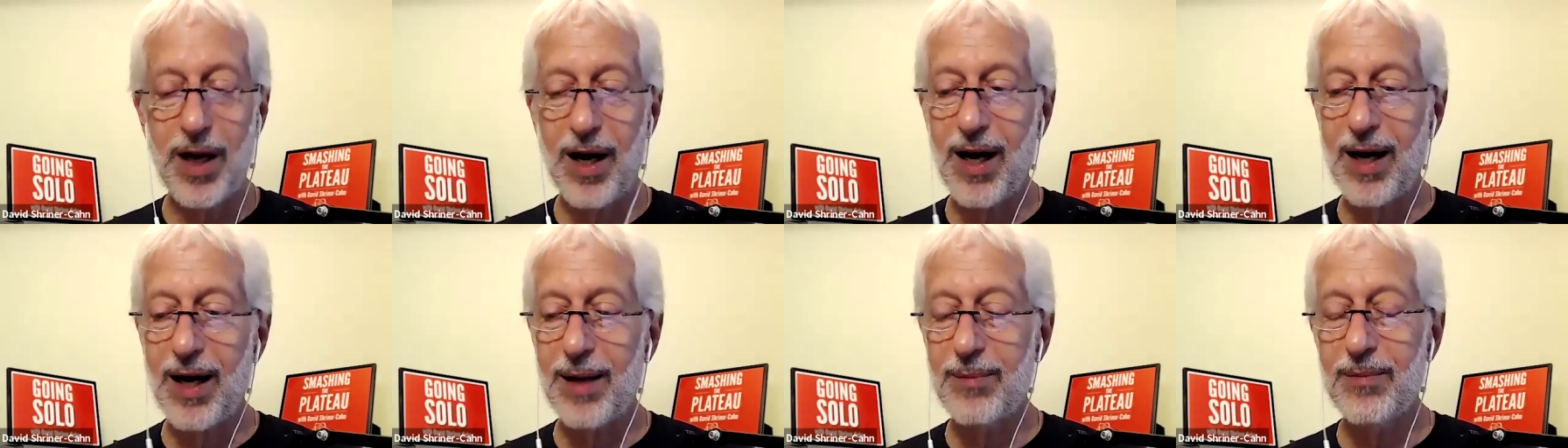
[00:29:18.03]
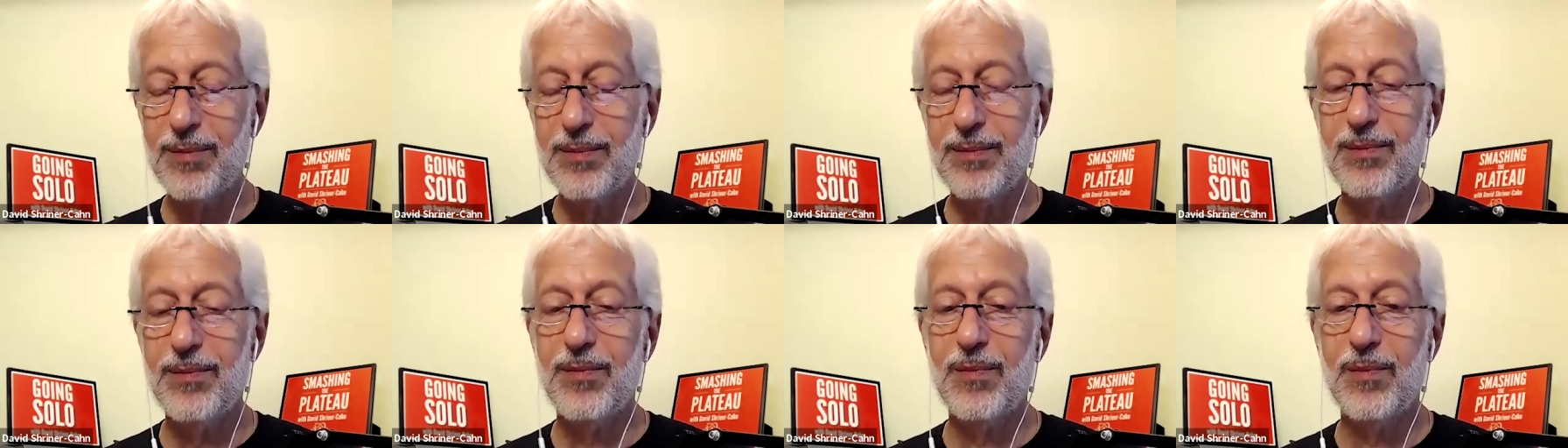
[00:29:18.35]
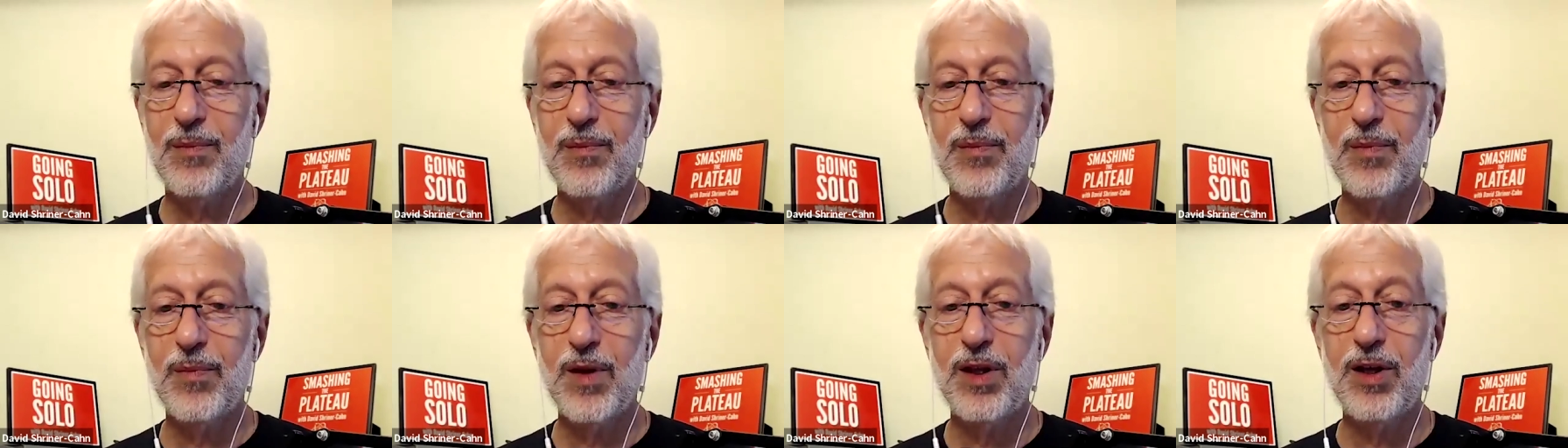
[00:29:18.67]
time
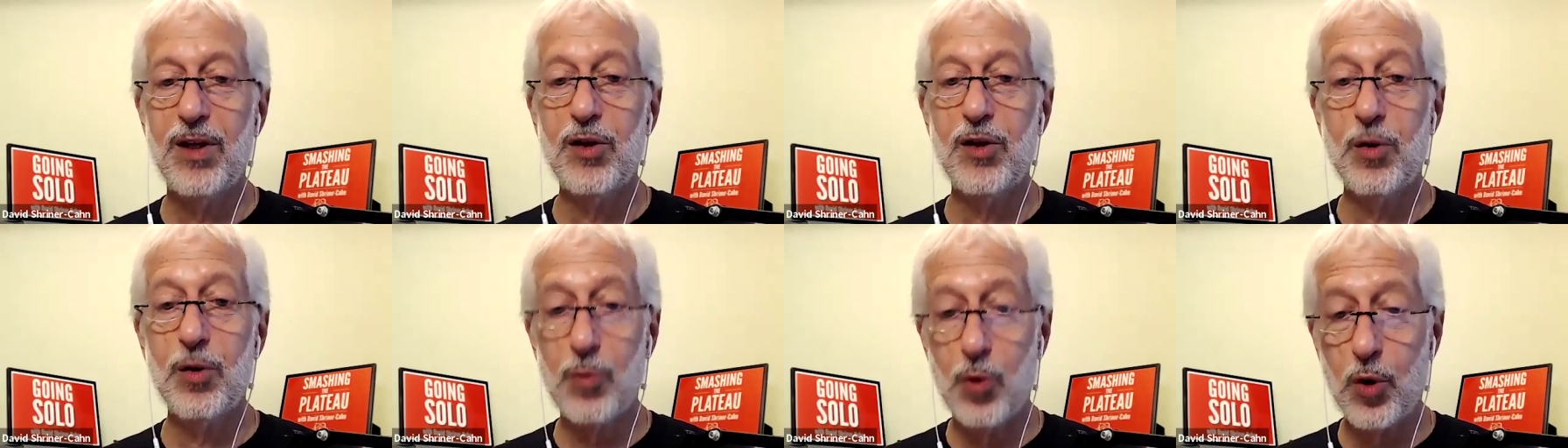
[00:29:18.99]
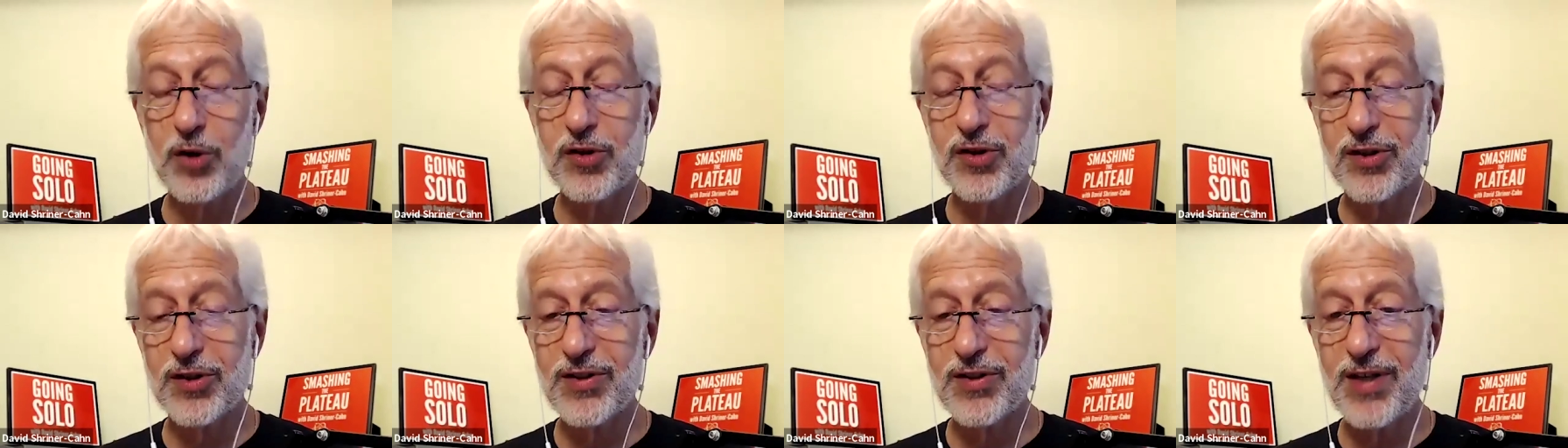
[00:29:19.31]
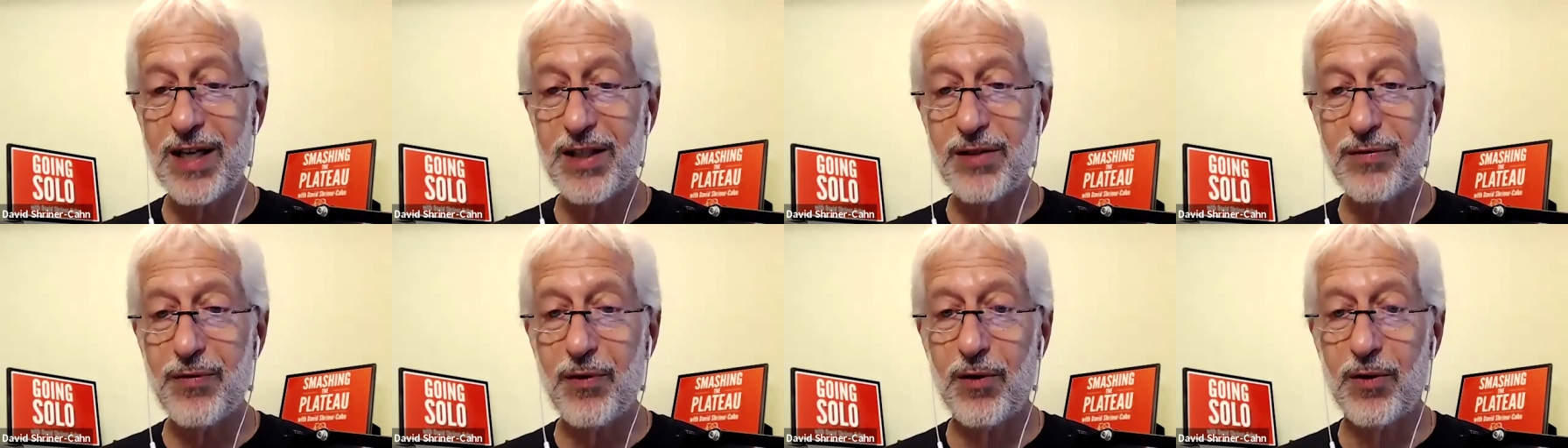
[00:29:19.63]
you're more
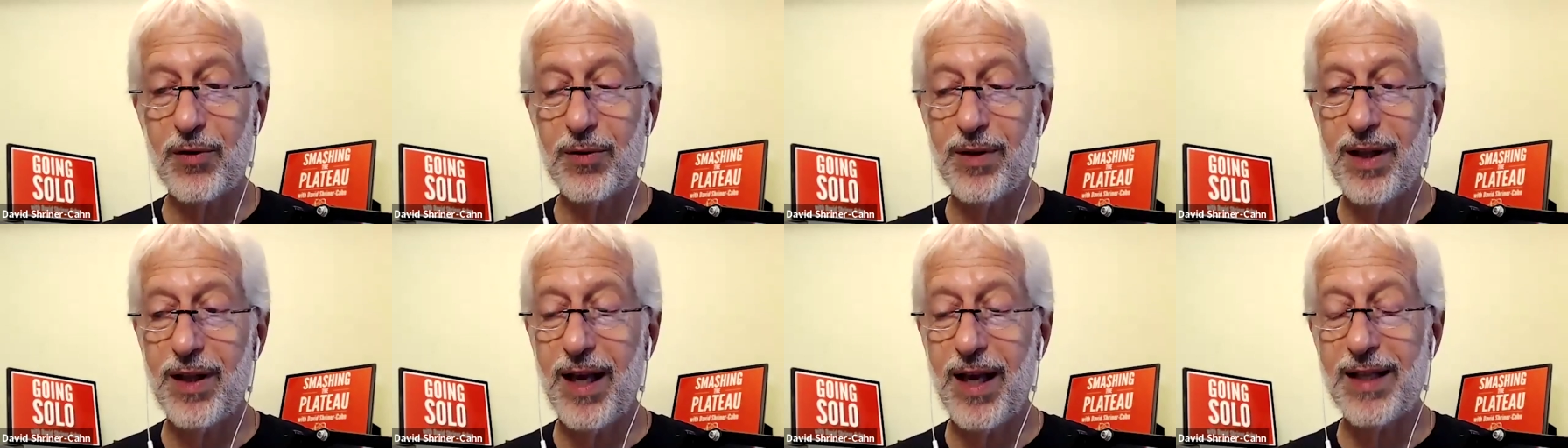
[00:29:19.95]
successful